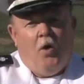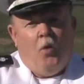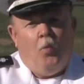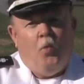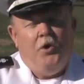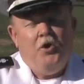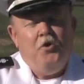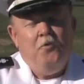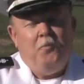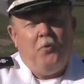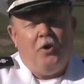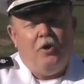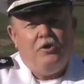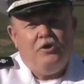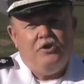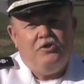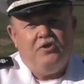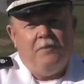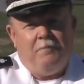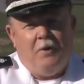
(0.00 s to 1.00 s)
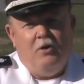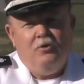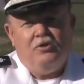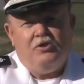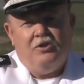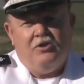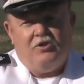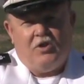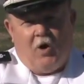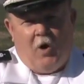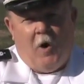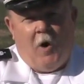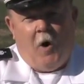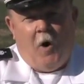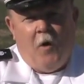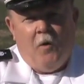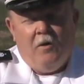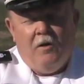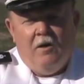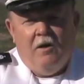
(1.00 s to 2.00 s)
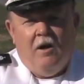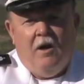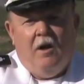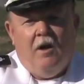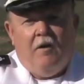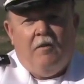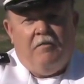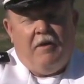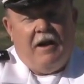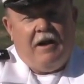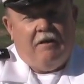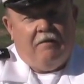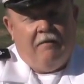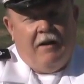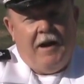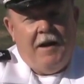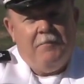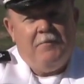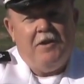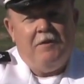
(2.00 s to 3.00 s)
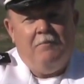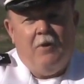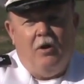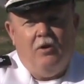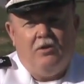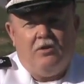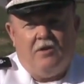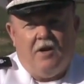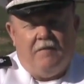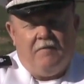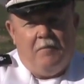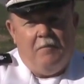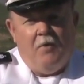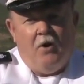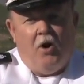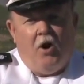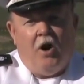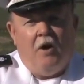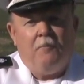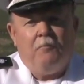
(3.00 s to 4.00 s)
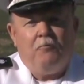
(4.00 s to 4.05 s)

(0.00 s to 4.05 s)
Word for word: When you purchase a bosun's call, they claim that most of them are